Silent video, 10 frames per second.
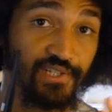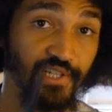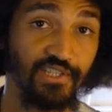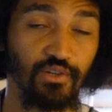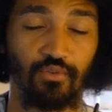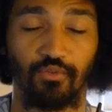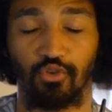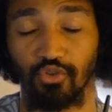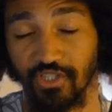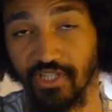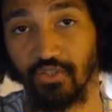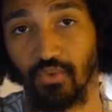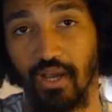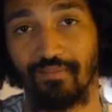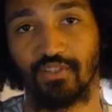That's a good skill to
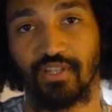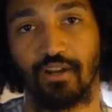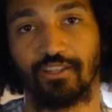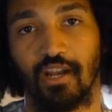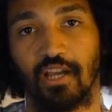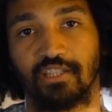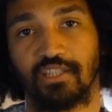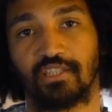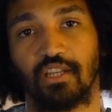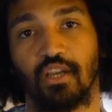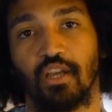have as a character artist.